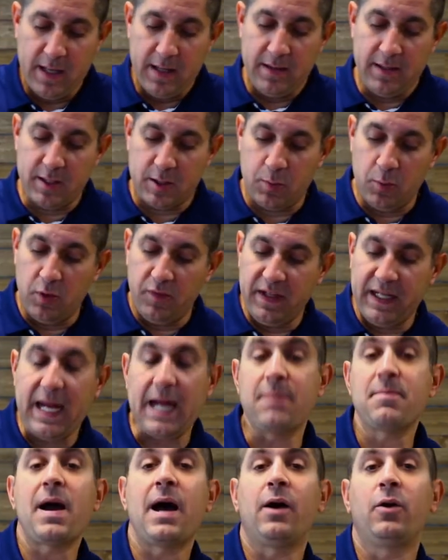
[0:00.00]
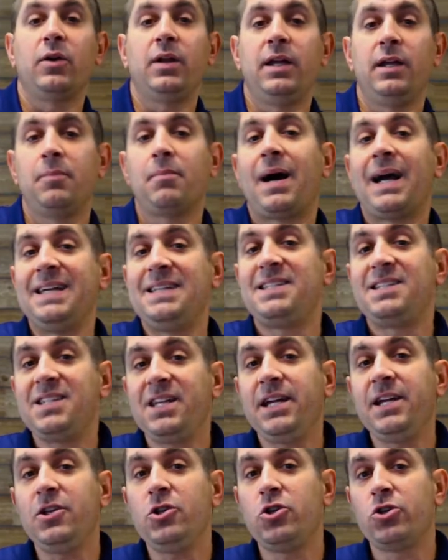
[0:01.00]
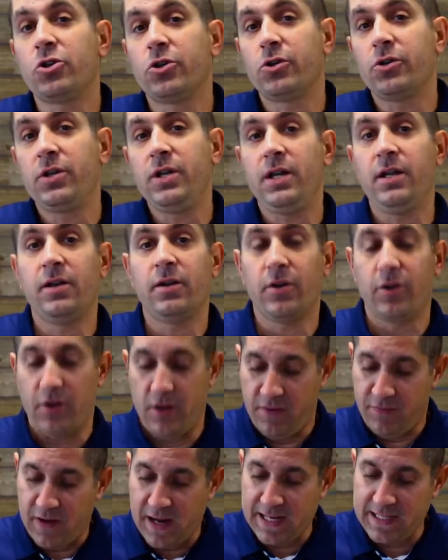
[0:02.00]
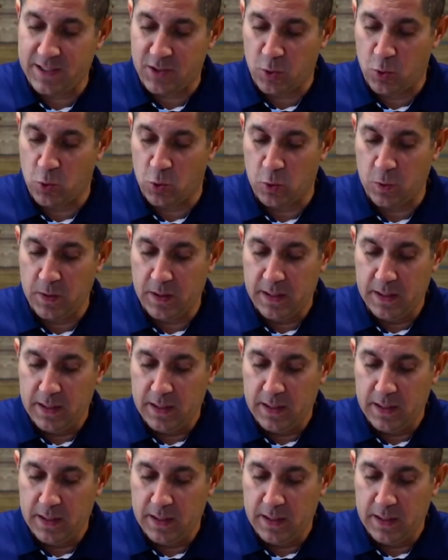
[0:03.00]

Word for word: This movie came out in my senior year of high school.